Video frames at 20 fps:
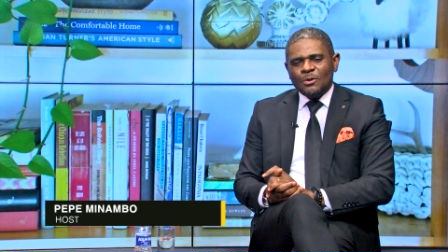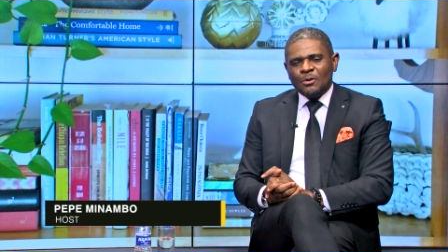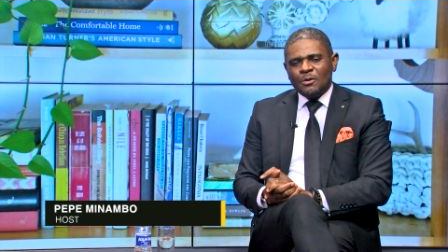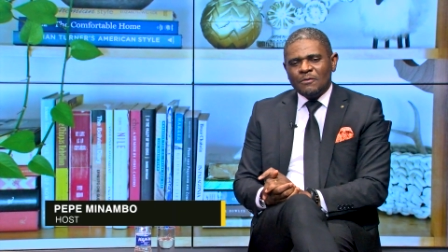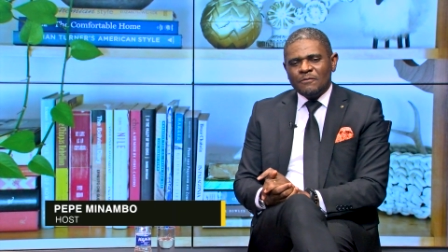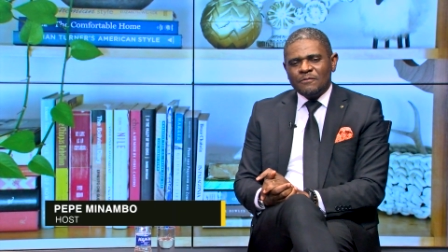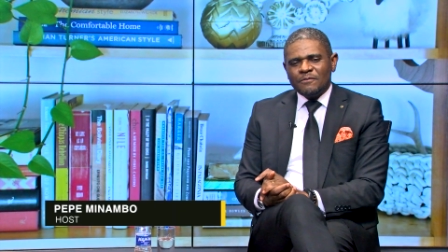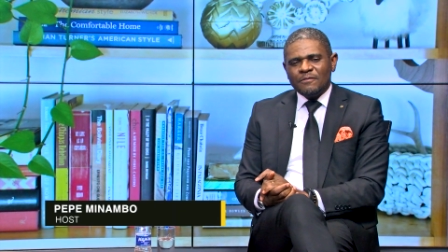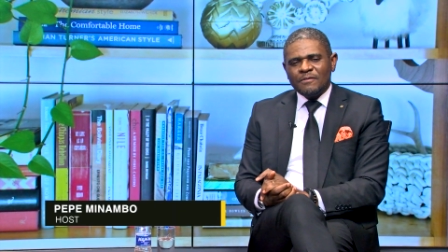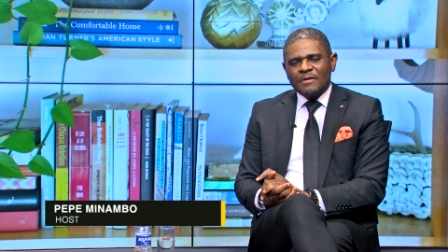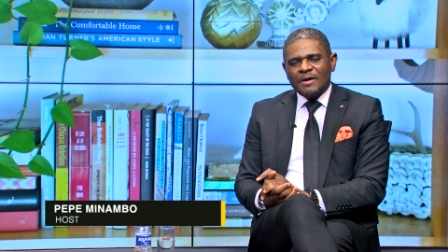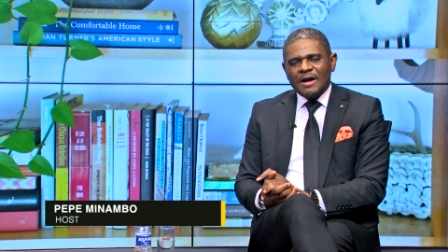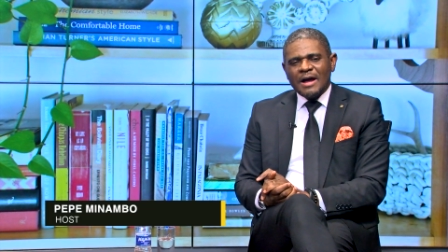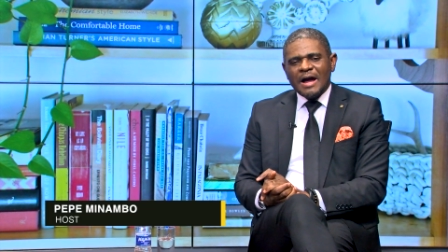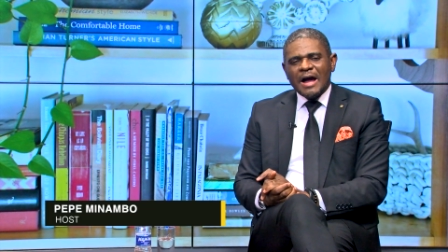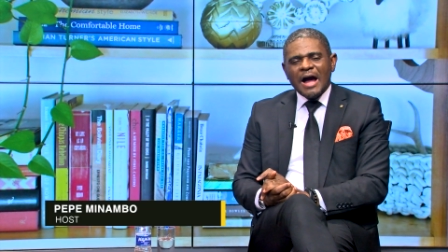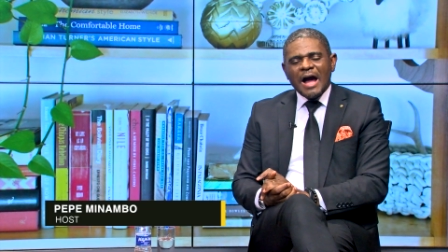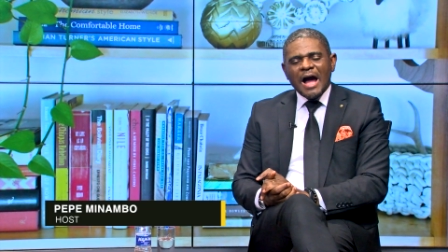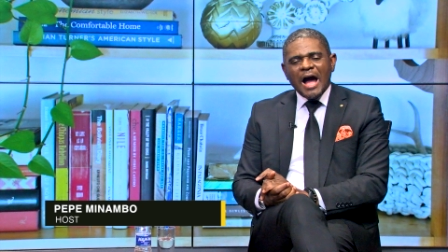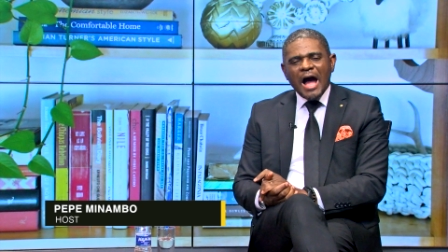of
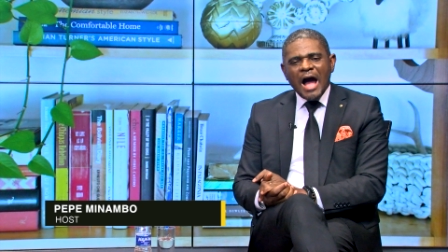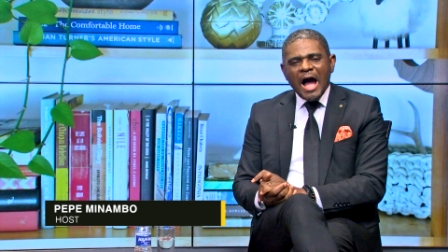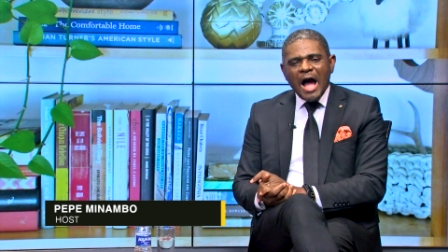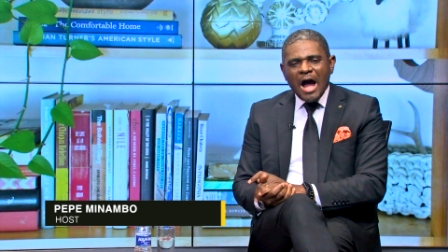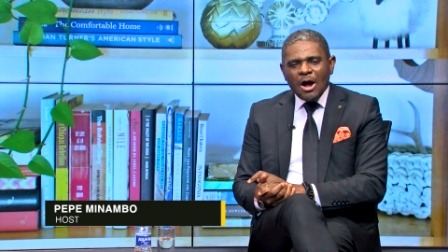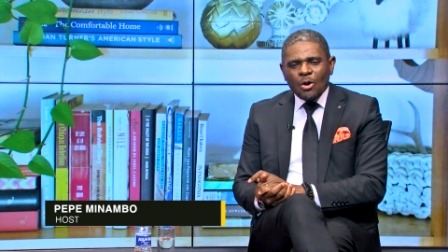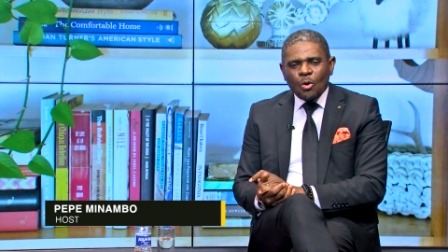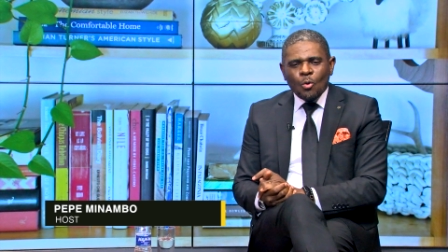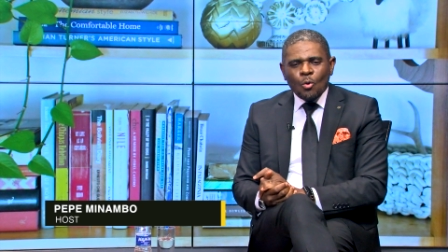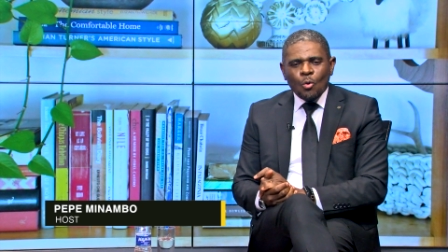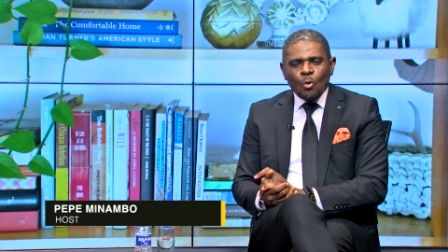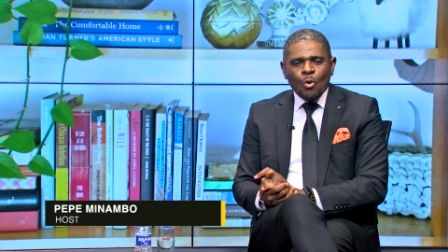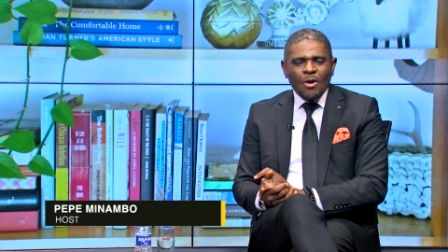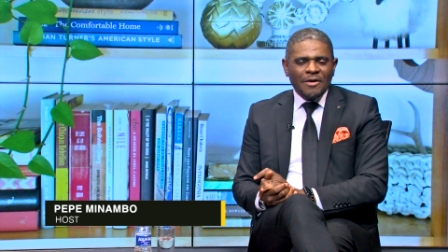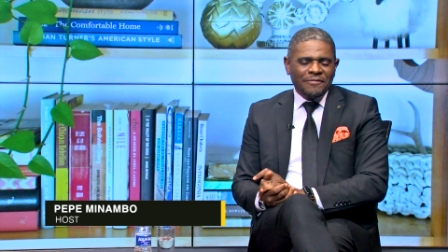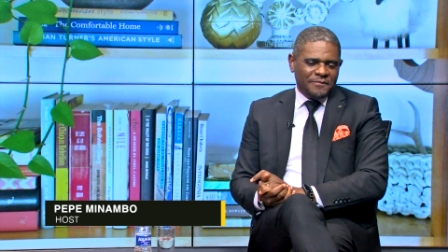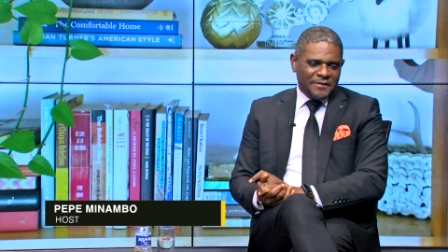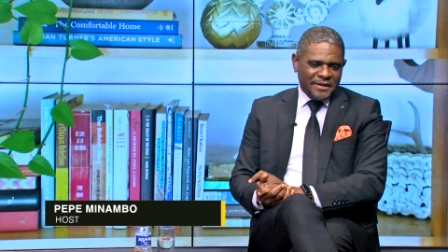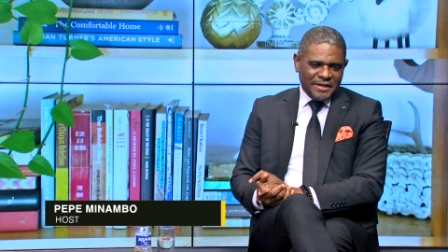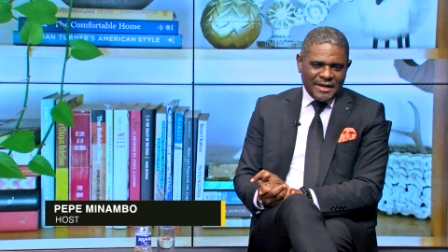
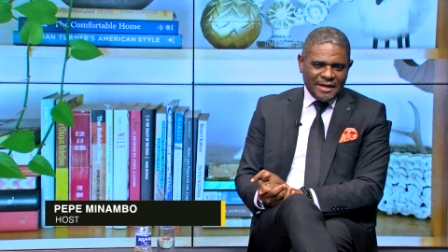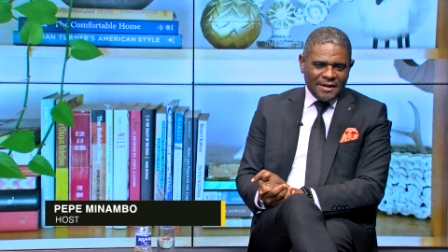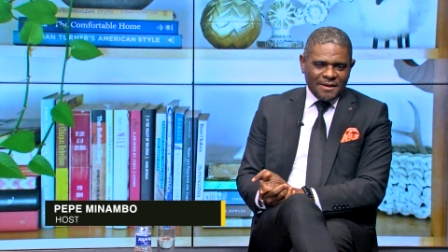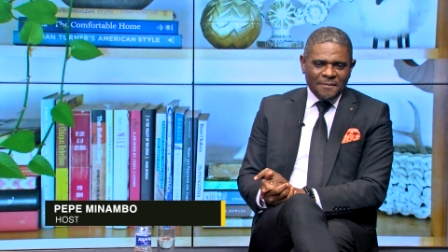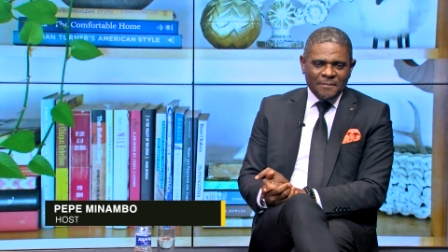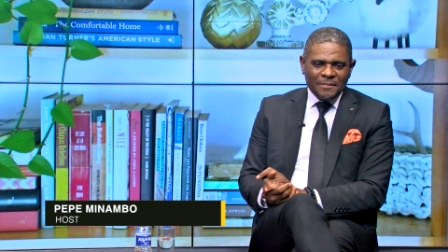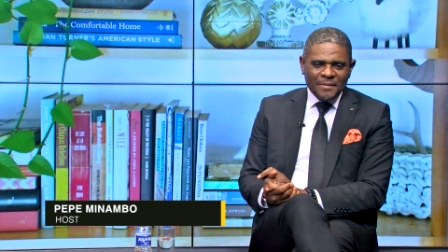Aquafina.